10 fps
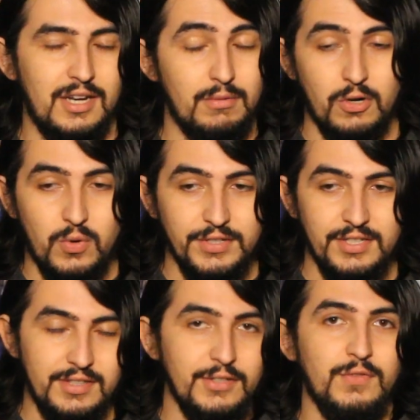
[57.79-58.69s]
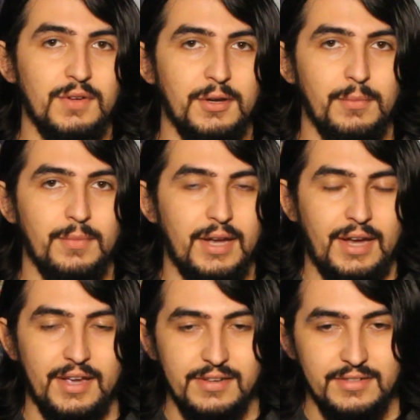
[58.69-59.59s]
And he requested this film,
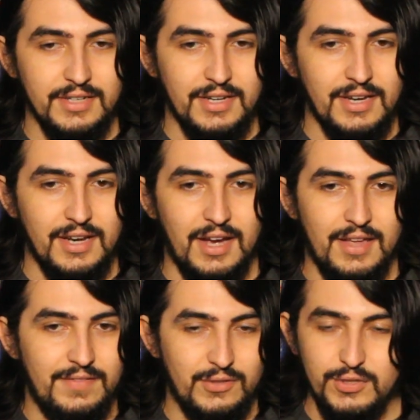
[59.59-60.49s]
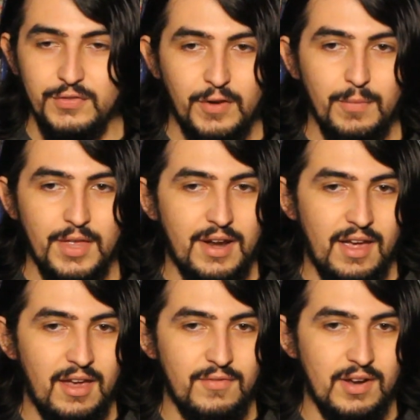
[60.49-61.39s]
and this is a film that
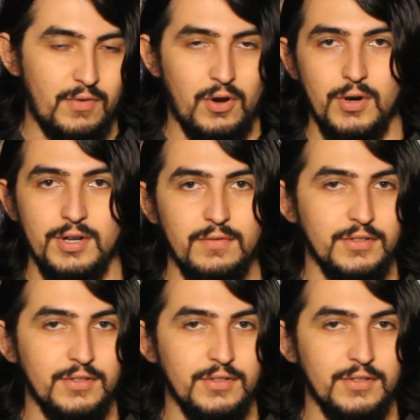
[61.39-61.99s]
I've never heard of